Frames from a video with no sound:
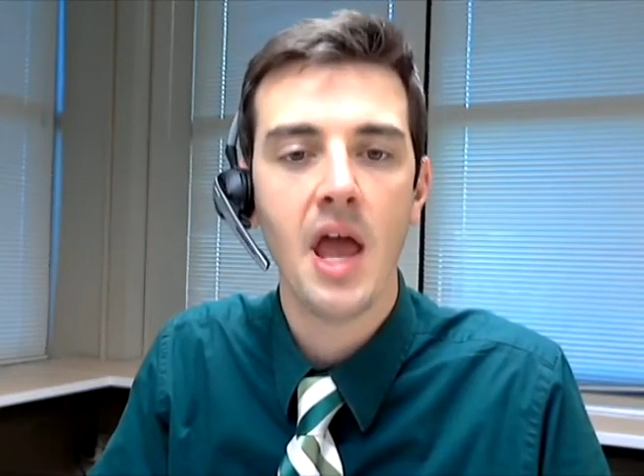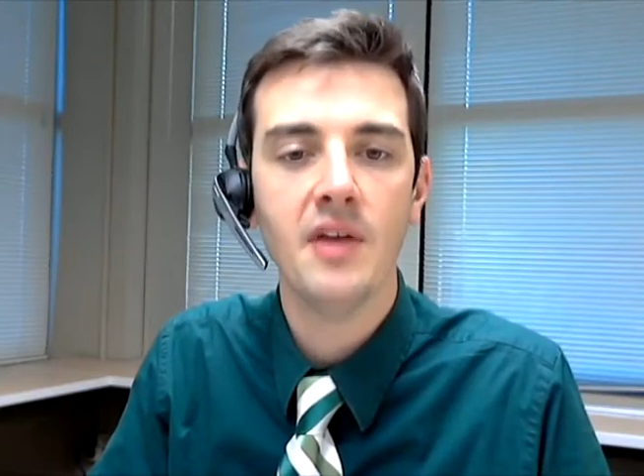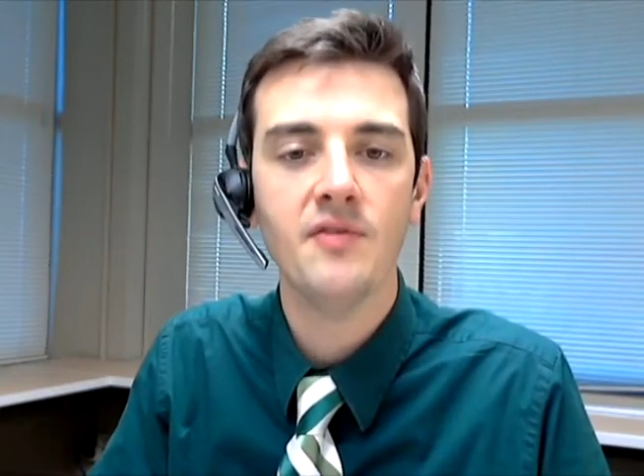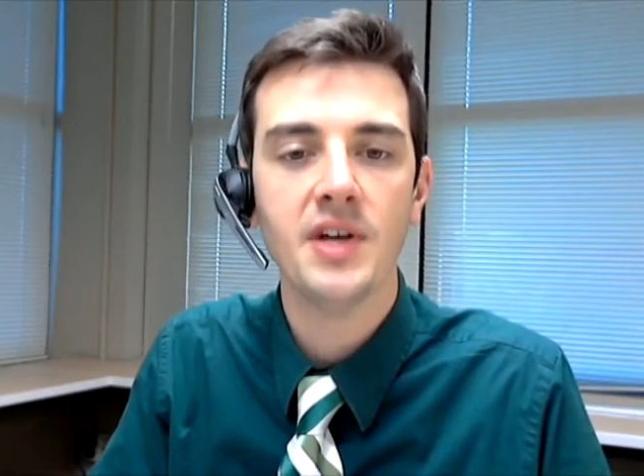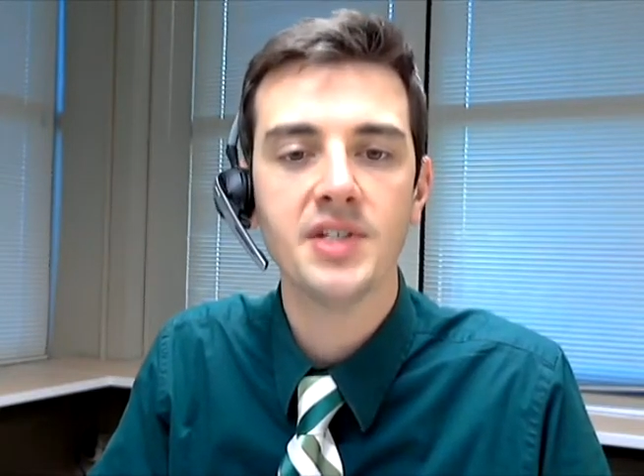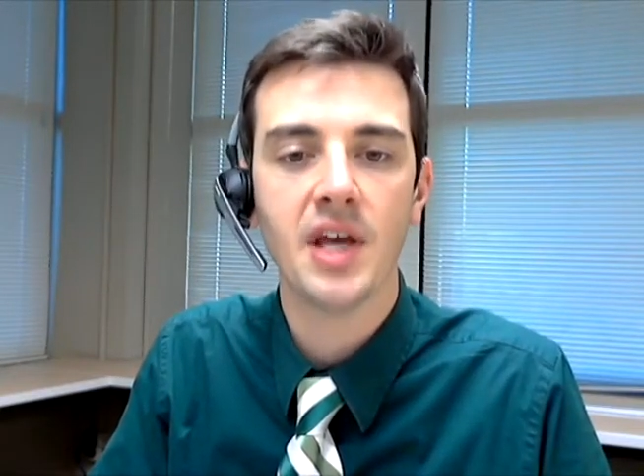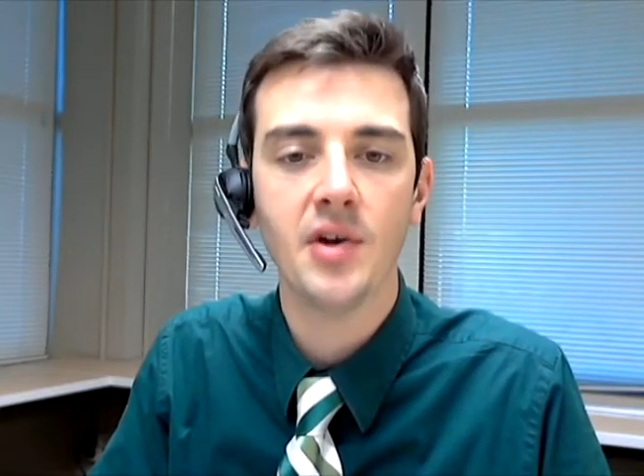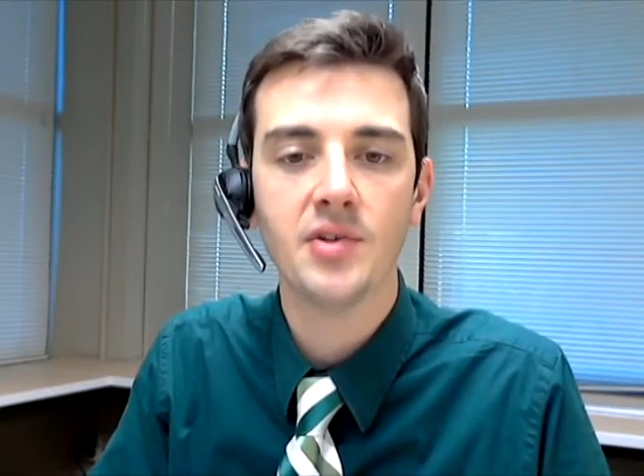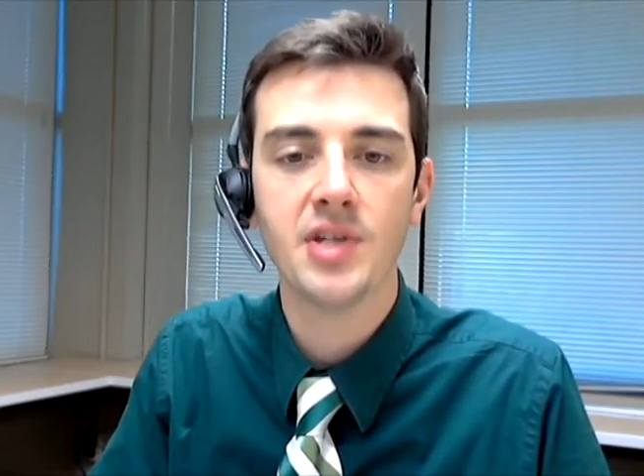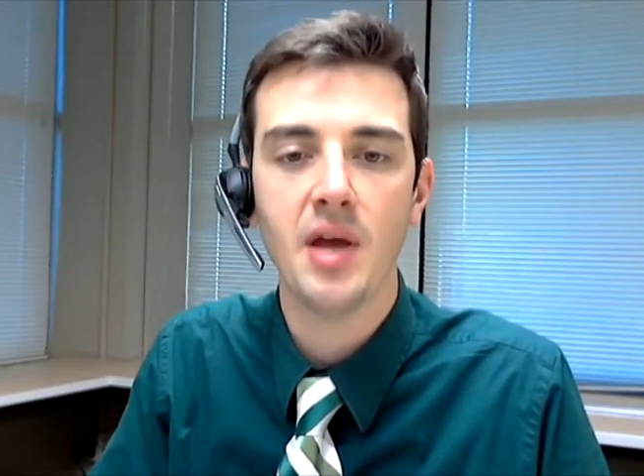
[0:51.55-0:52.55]

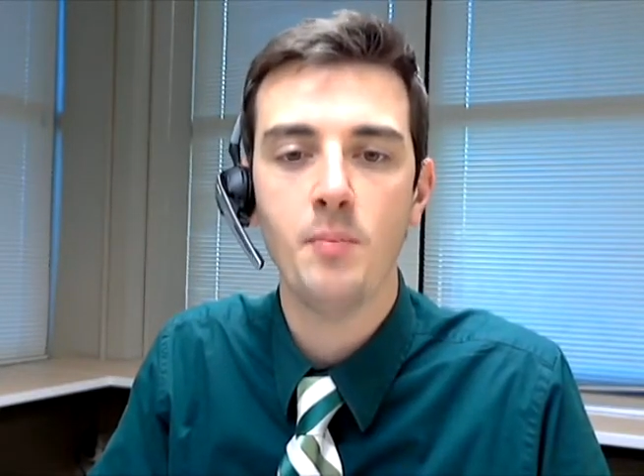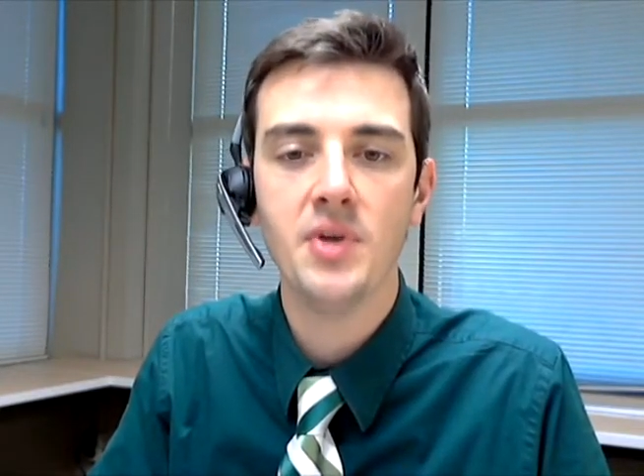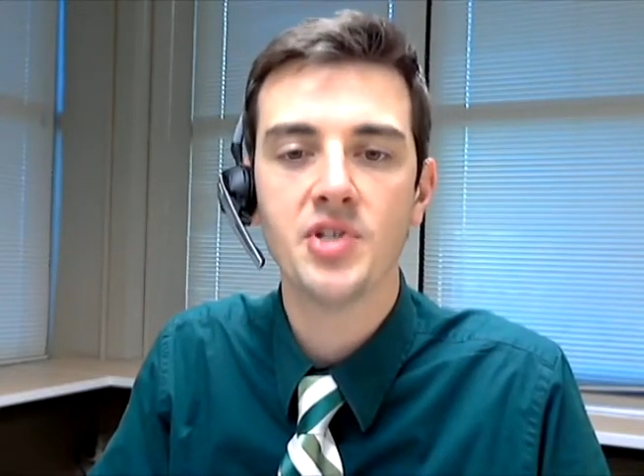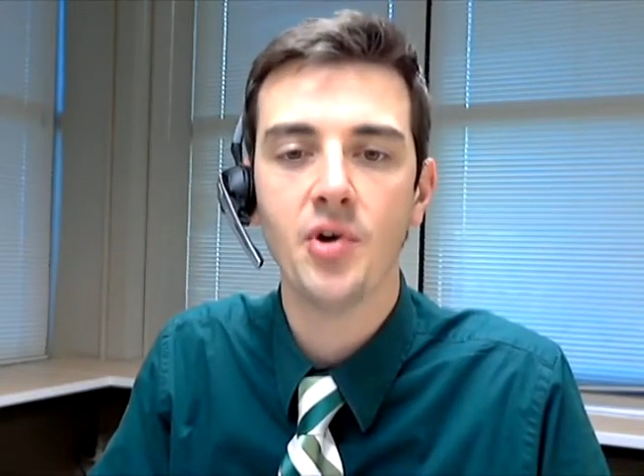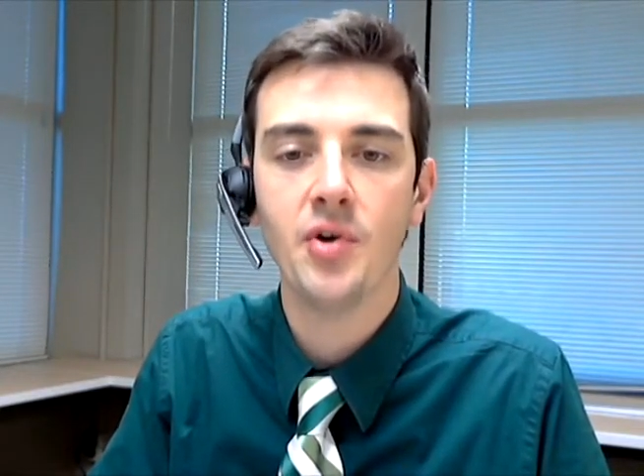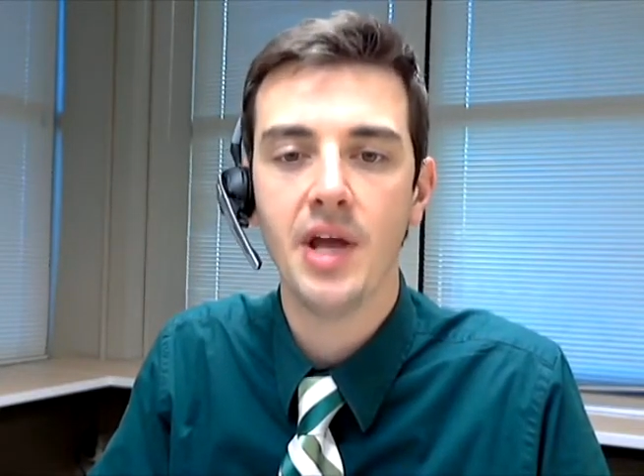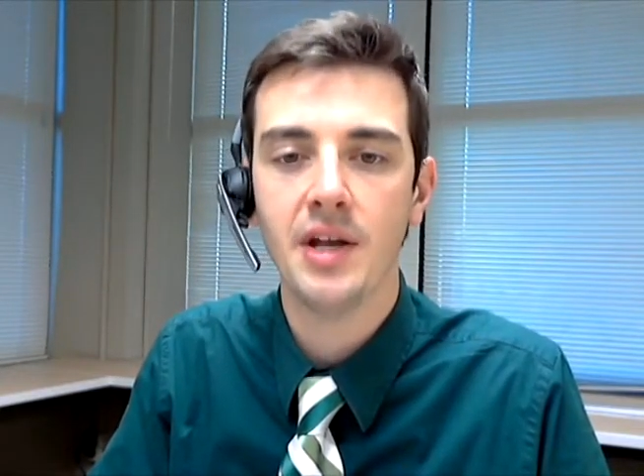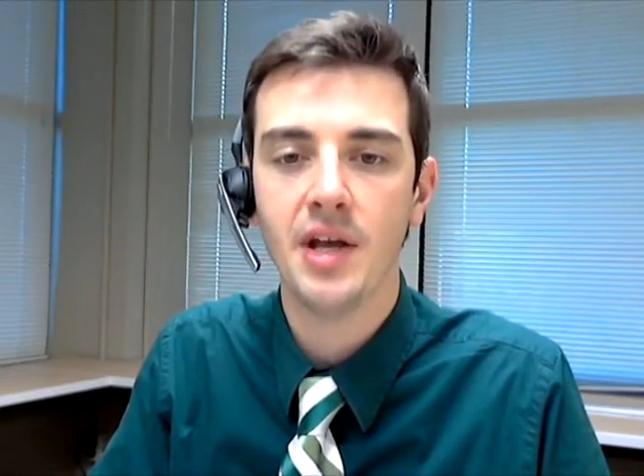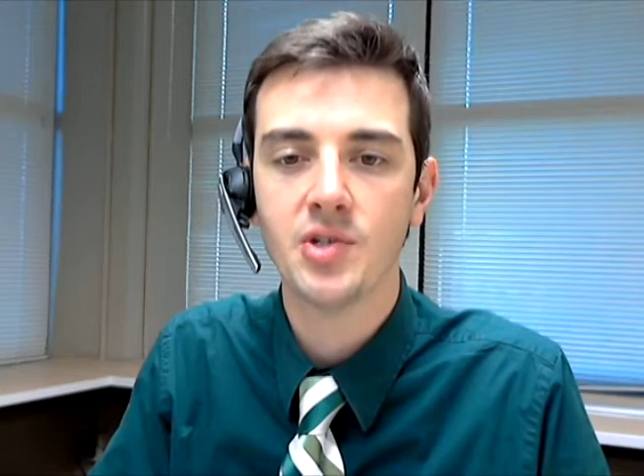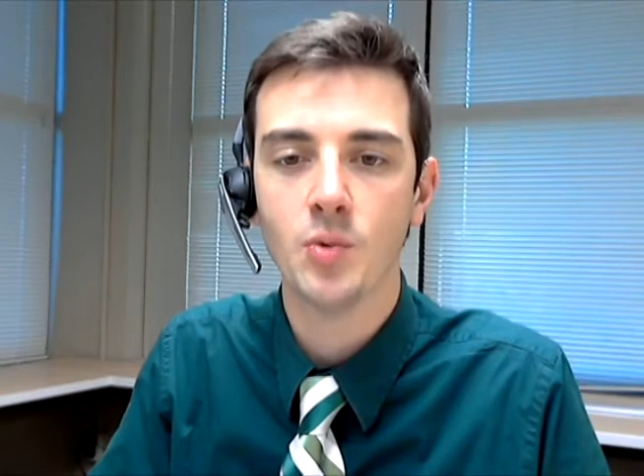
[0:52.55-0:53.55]
Investigators say Ms.
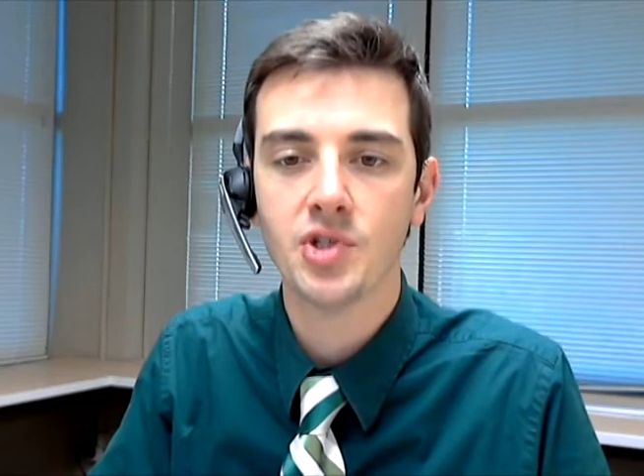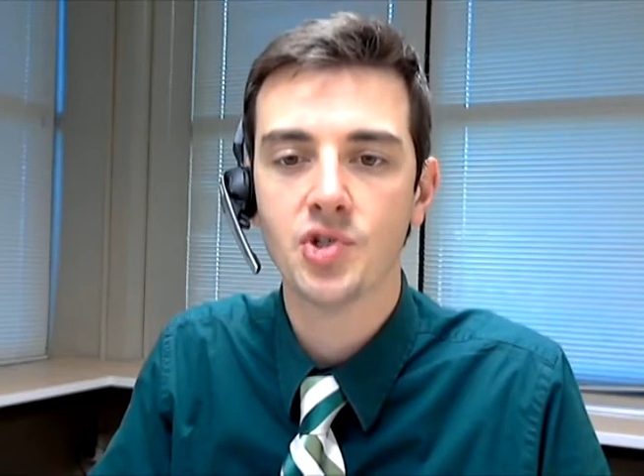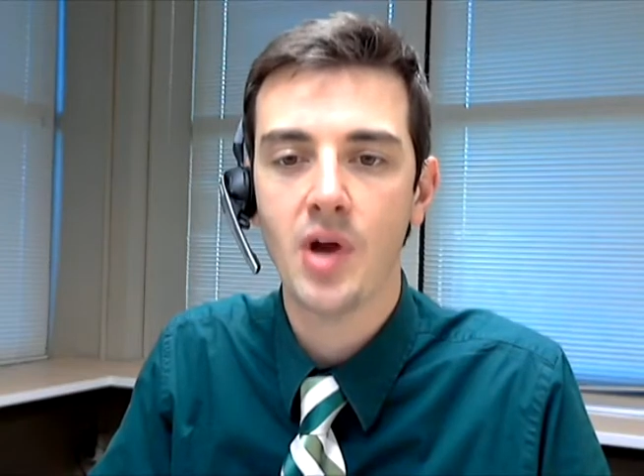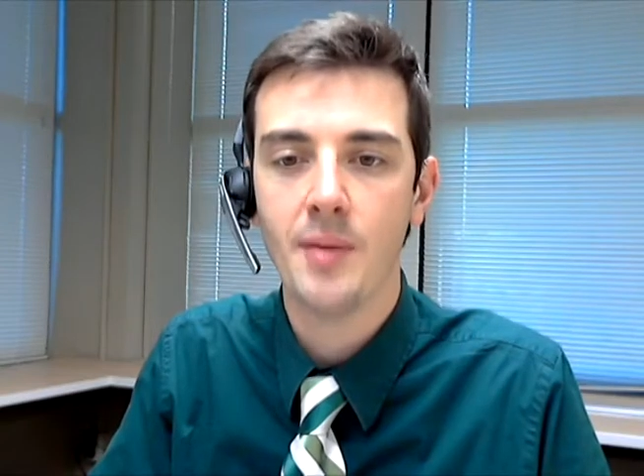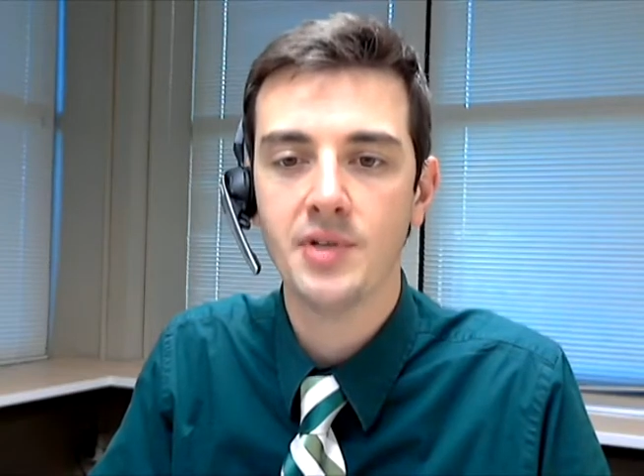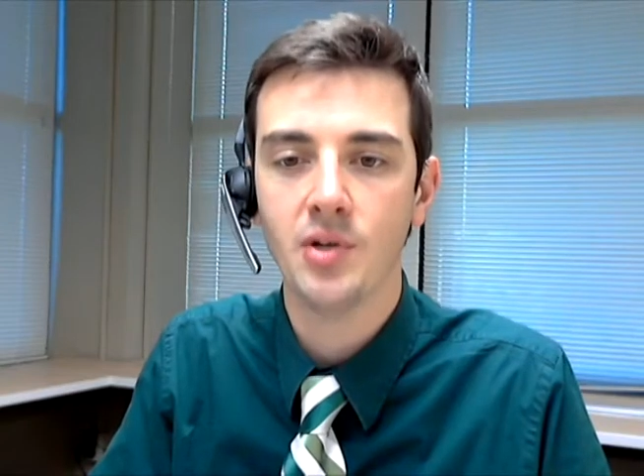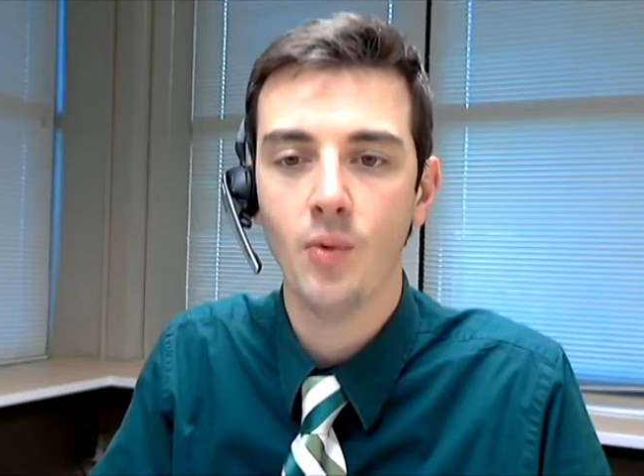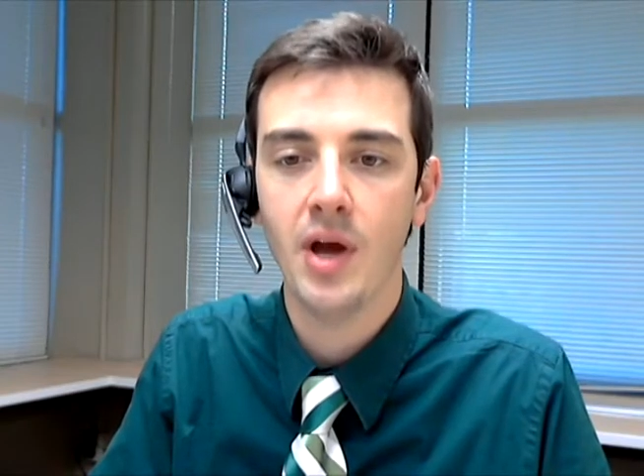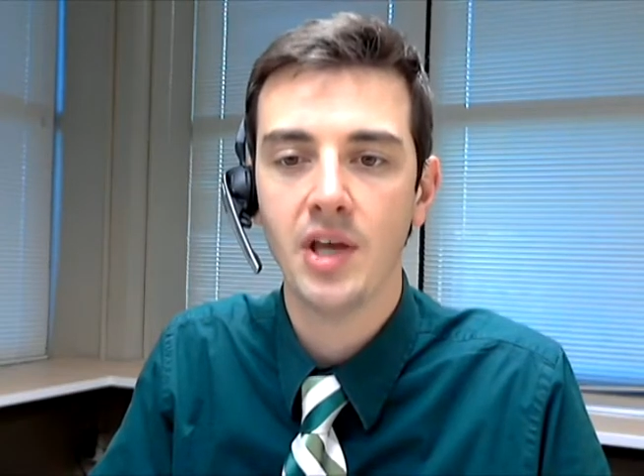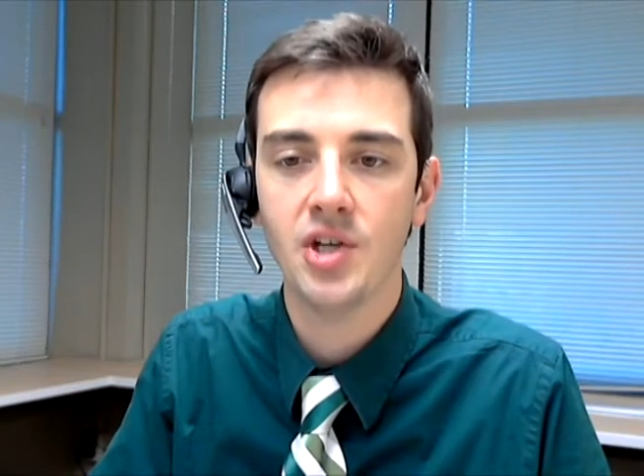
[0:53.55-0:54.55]
Hernandez was trapped in the
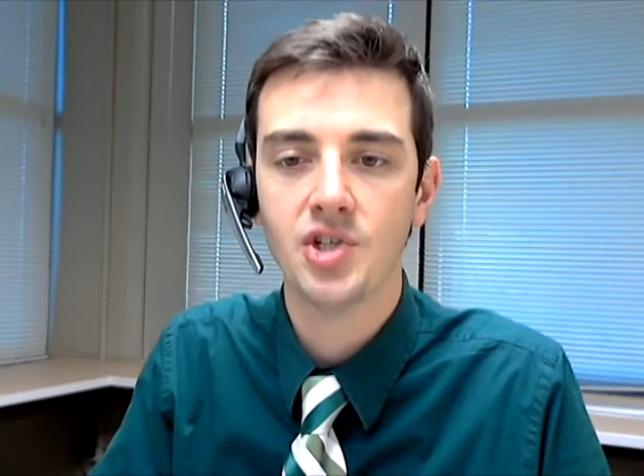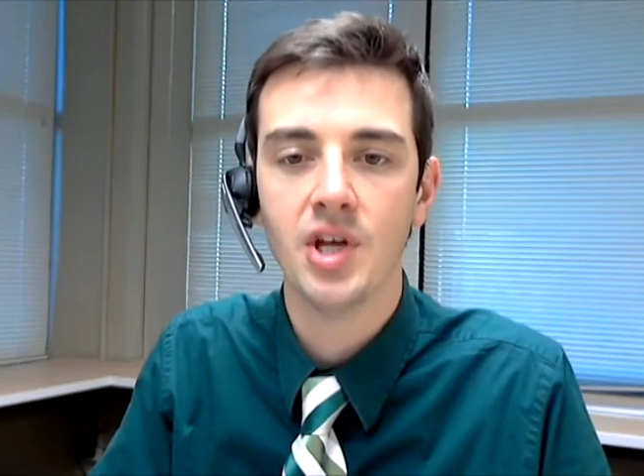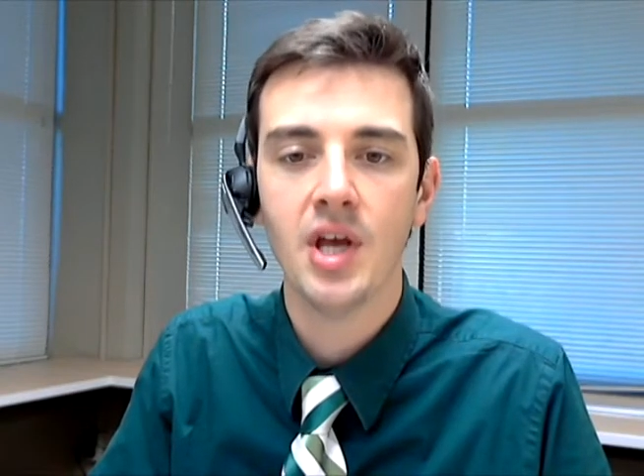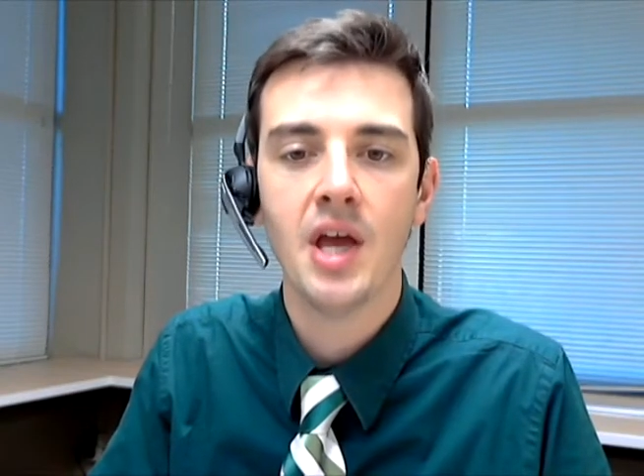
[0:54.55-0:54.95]
wreckage